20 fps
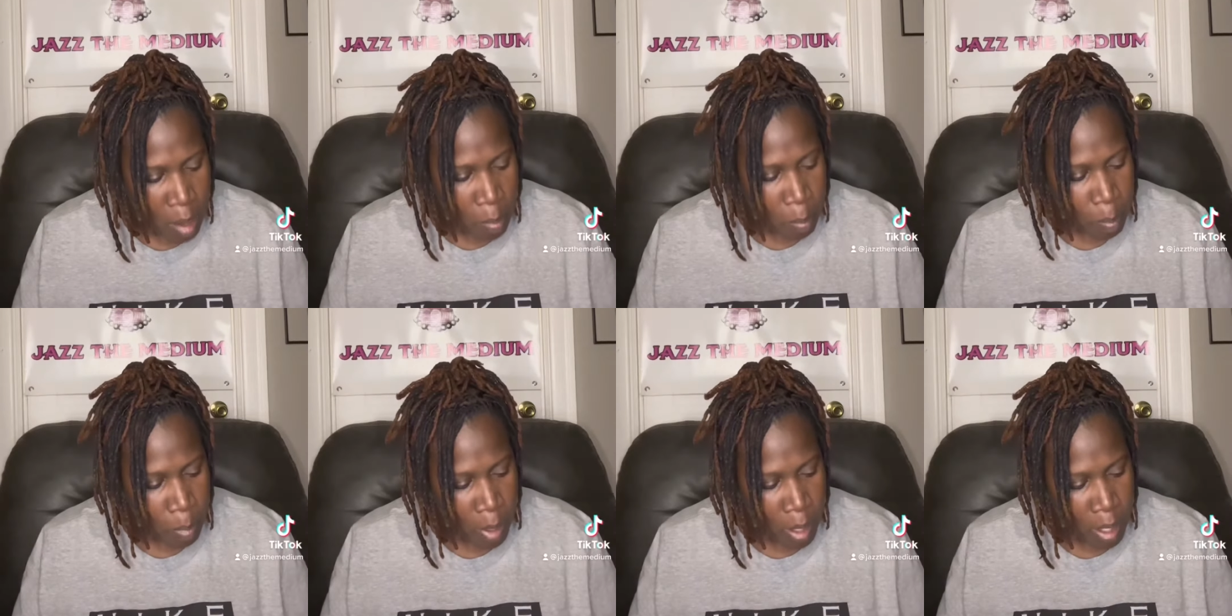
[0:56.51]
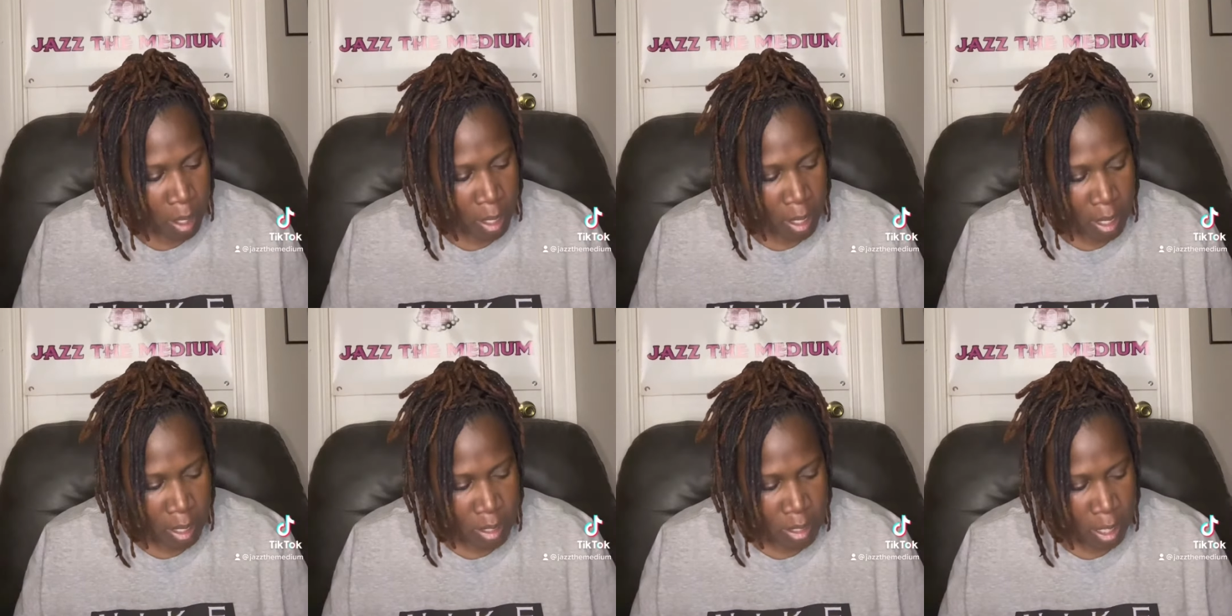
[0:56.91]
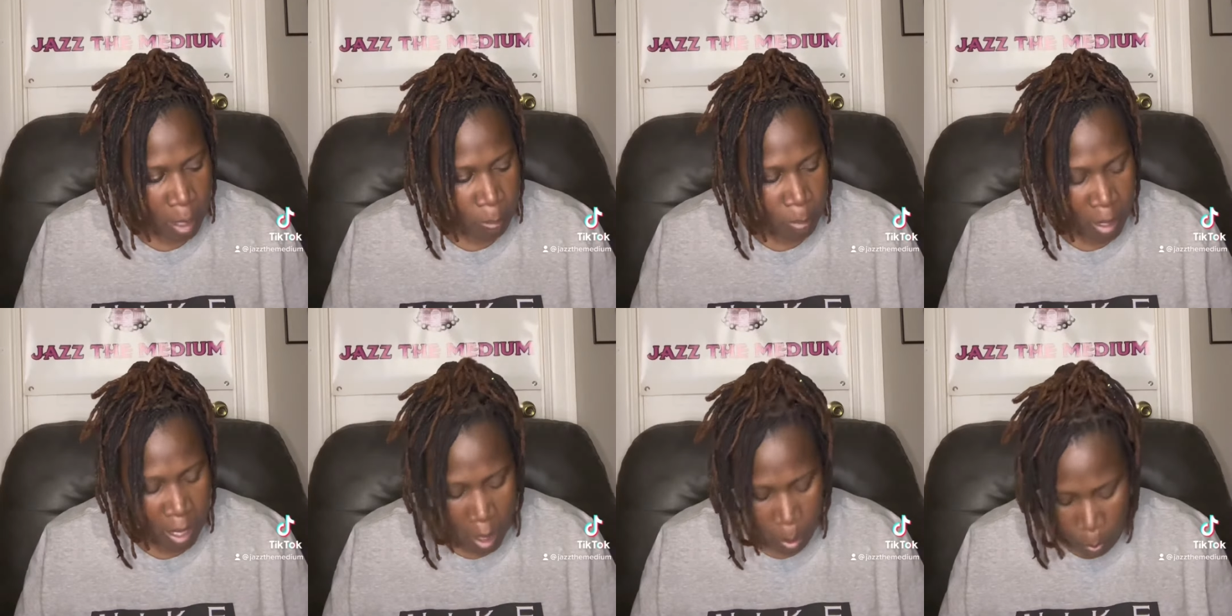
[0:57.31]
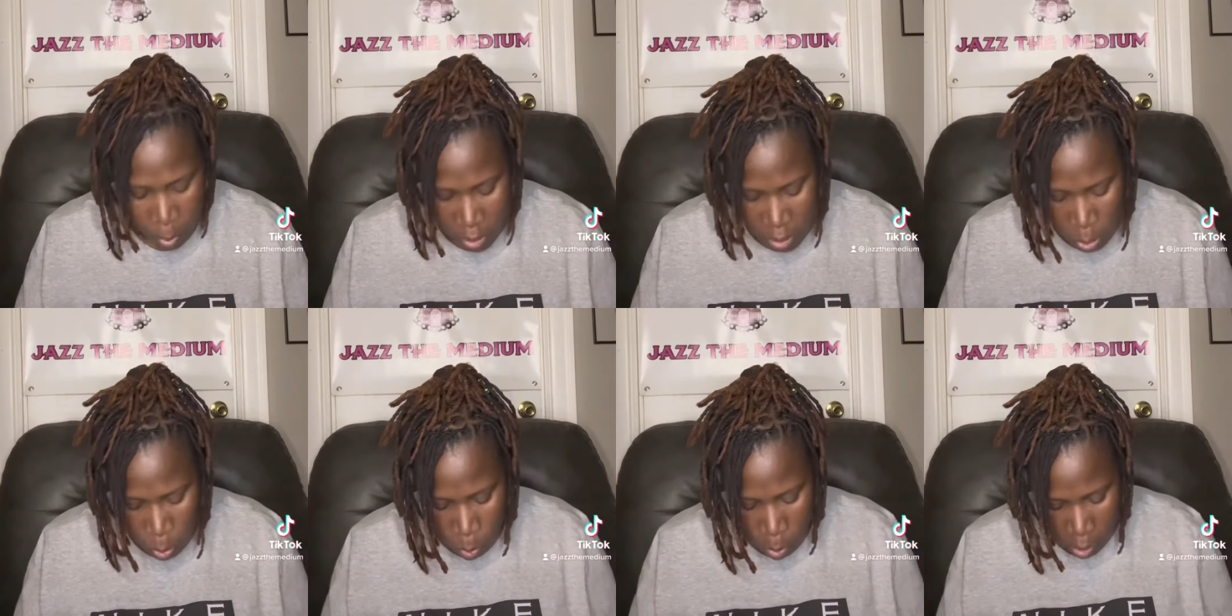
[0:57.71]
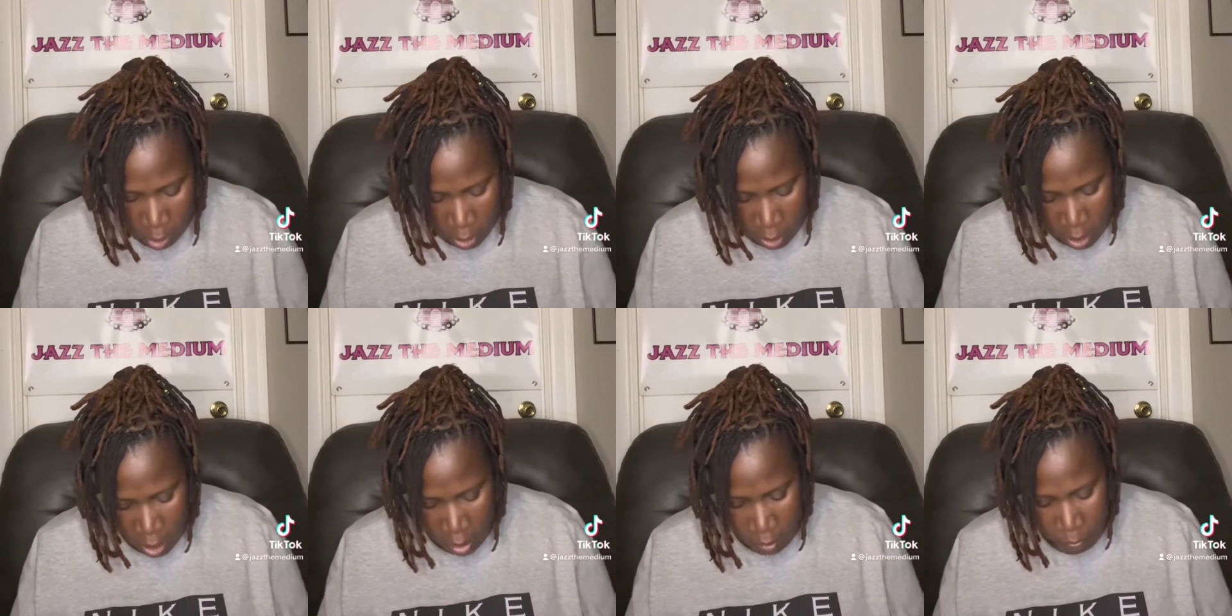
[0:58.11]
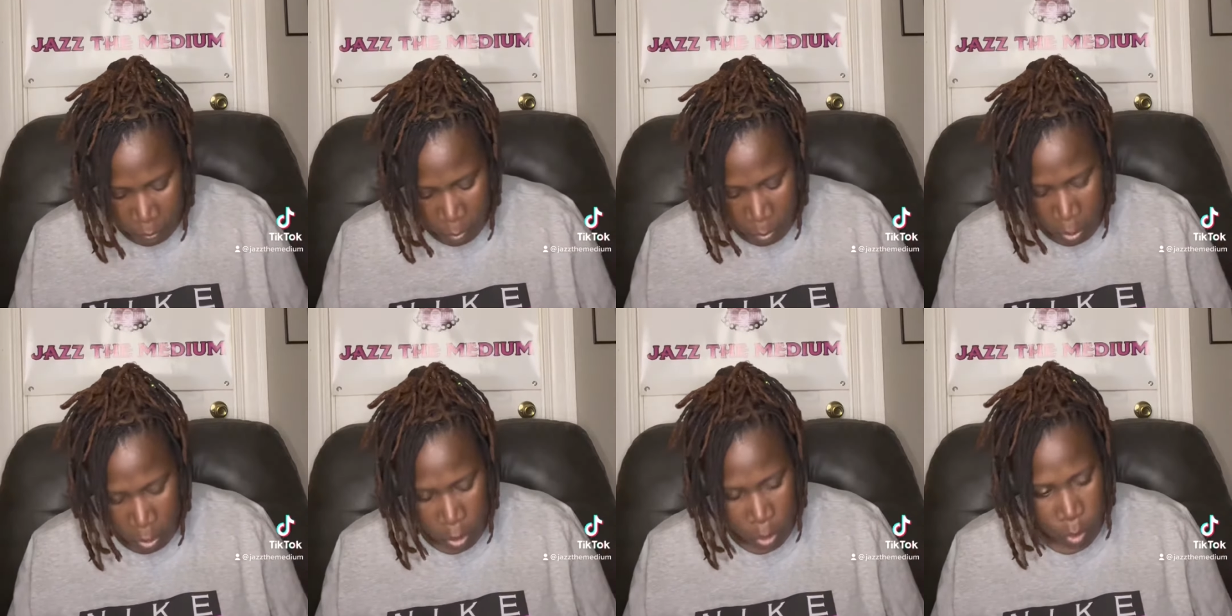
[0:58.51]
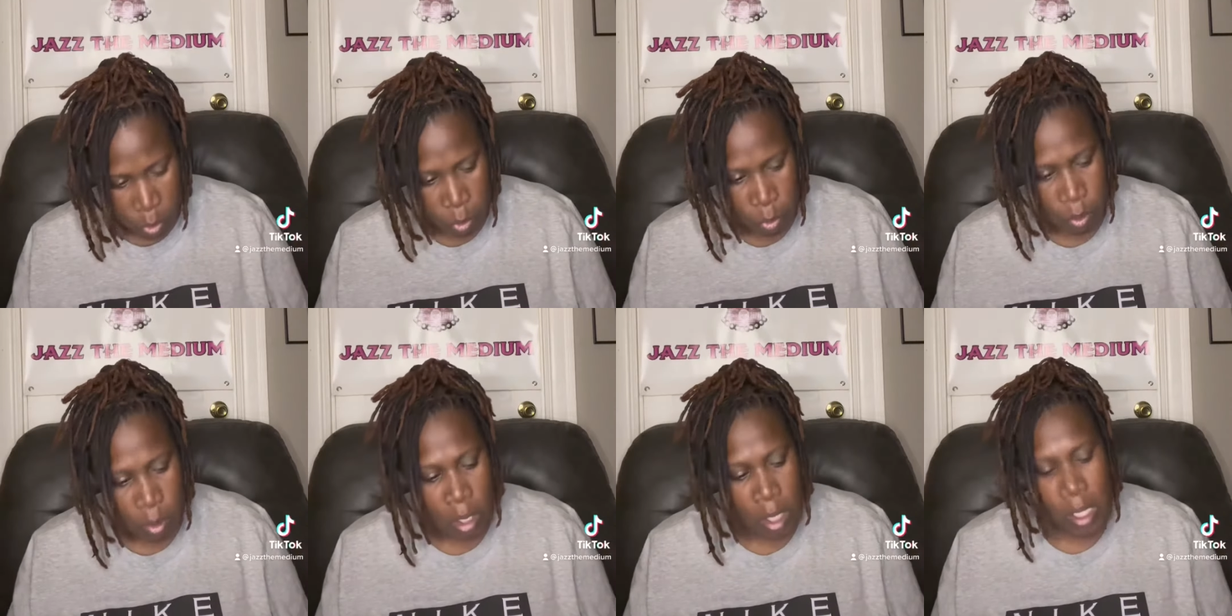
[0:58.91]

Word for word: But it's something that wasn't working out for you.